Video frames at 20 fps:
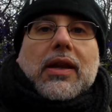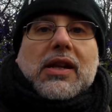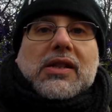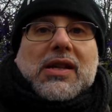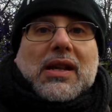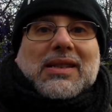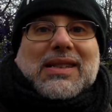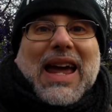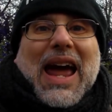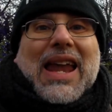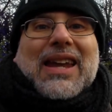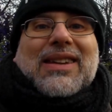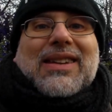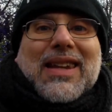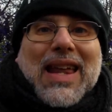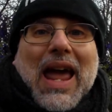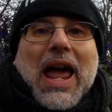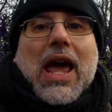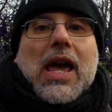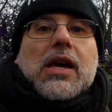is a
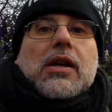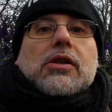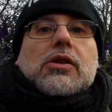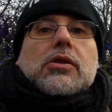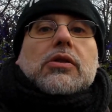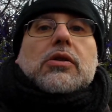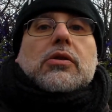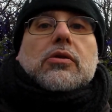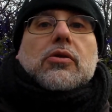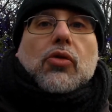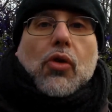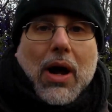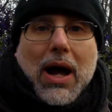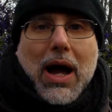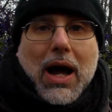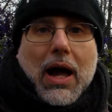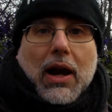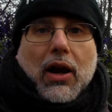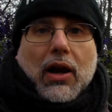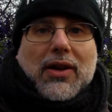10 days
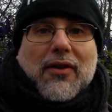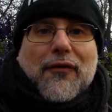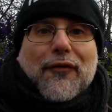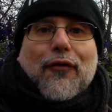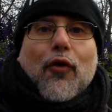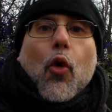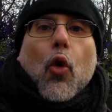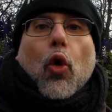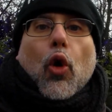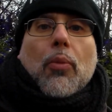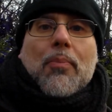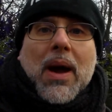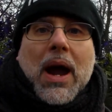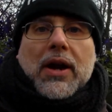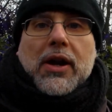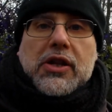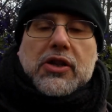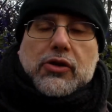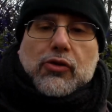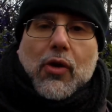trial, the full
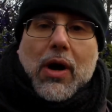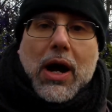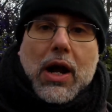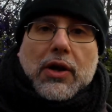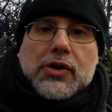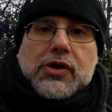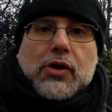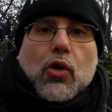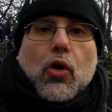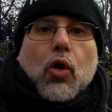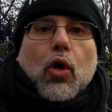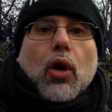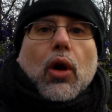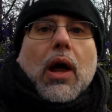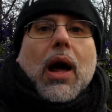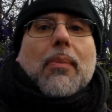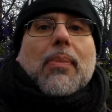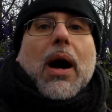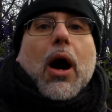merits trial is called,